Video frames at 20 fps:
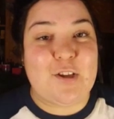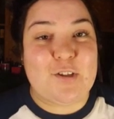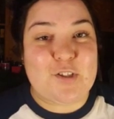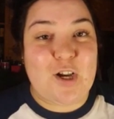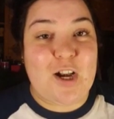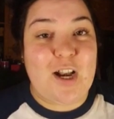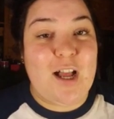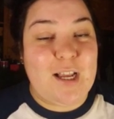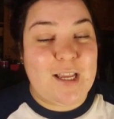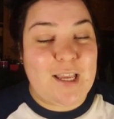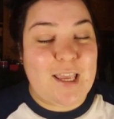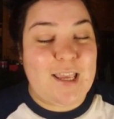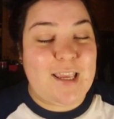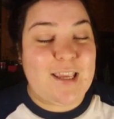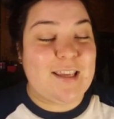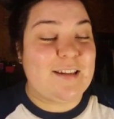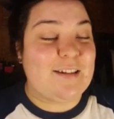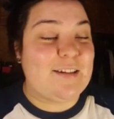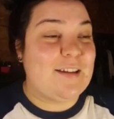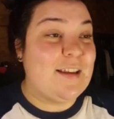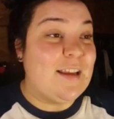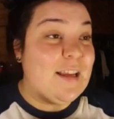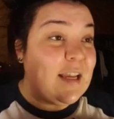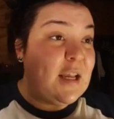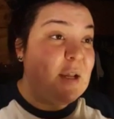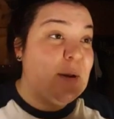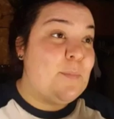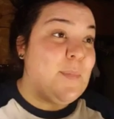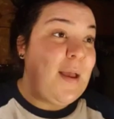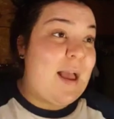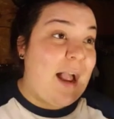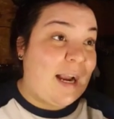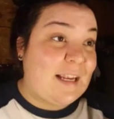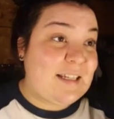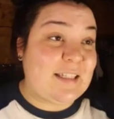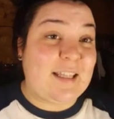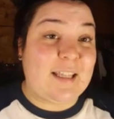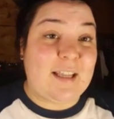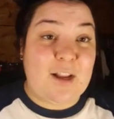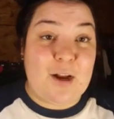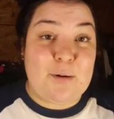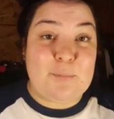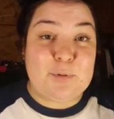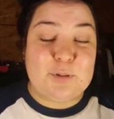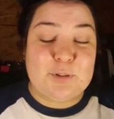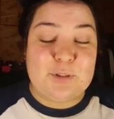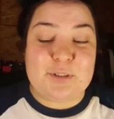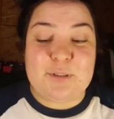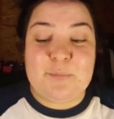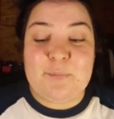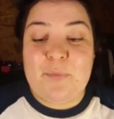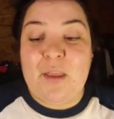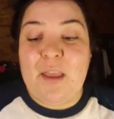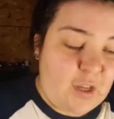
start hugging and acting like couples.